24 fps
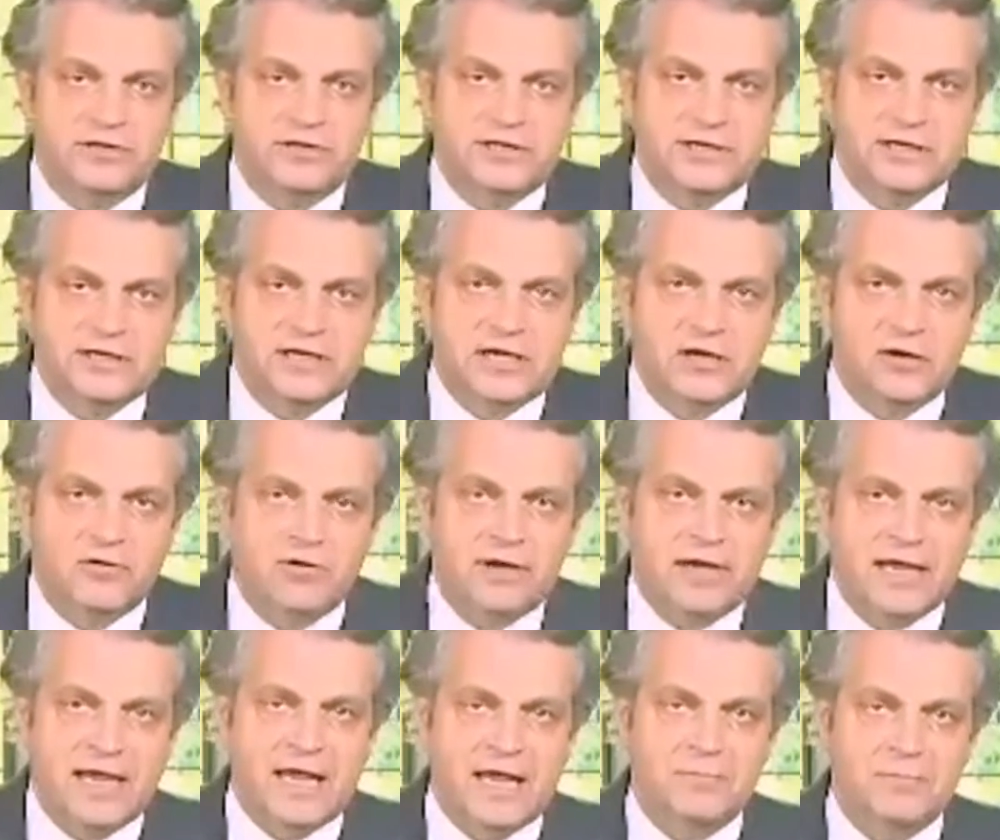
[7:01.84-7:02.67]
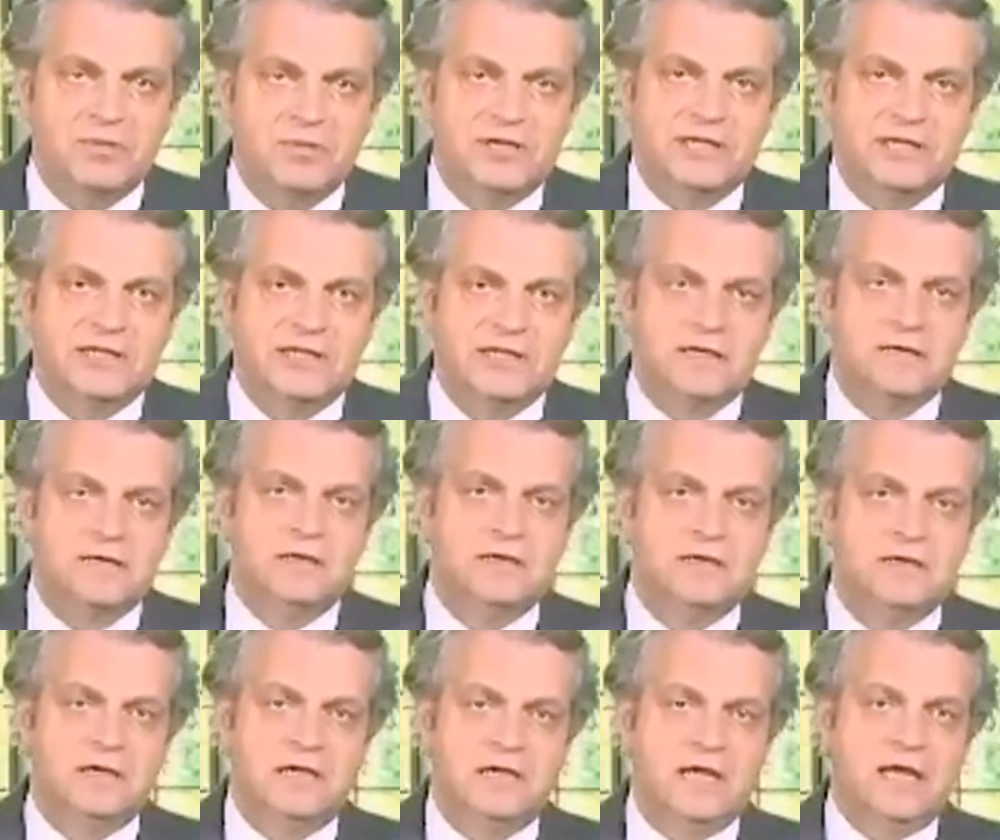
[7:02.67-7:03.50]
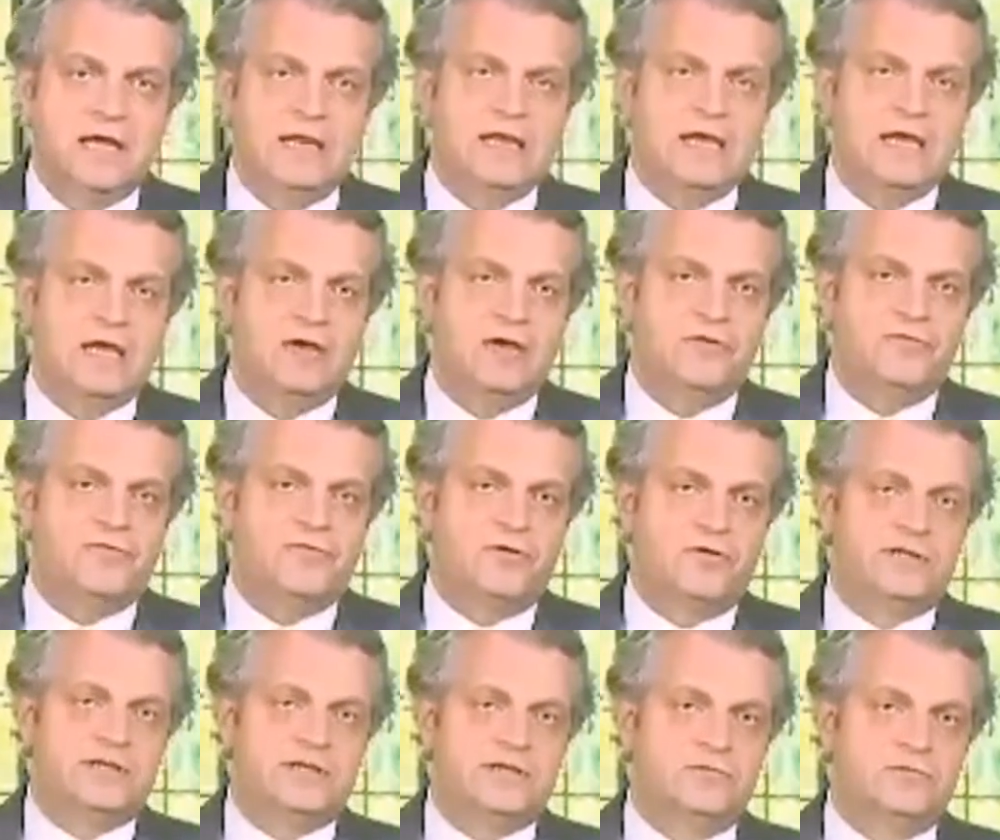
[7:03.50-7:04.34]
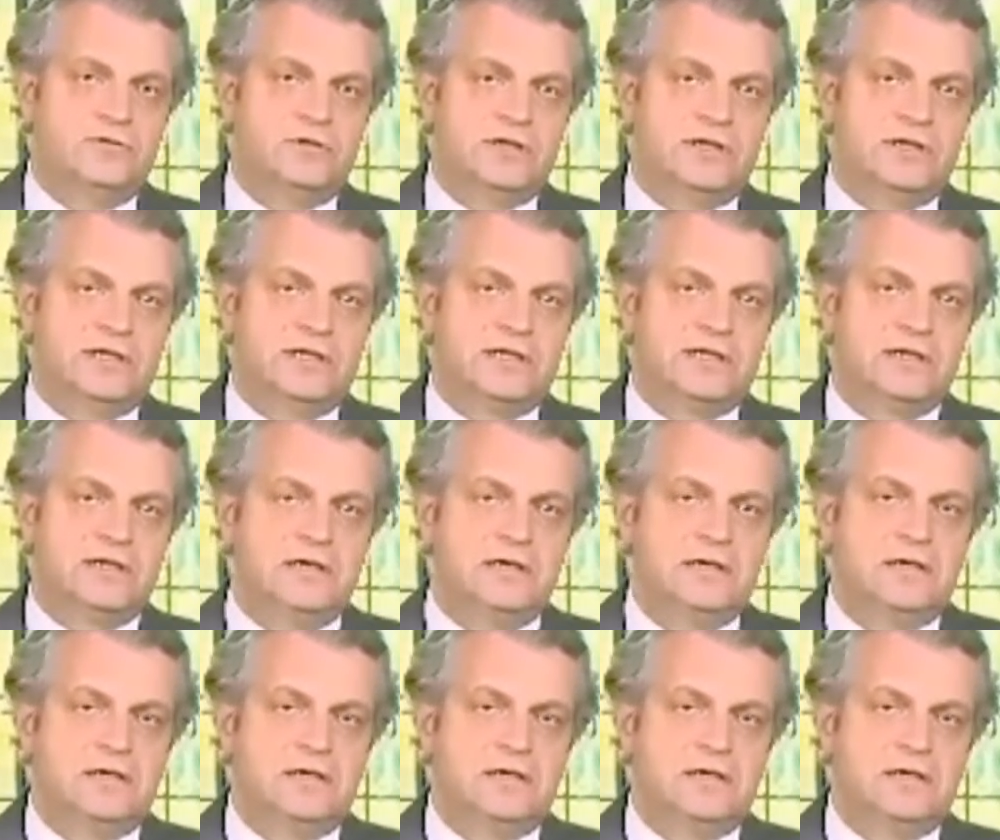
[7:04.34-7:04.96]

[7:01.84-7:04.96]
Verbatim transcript: secure our campus and care for our students.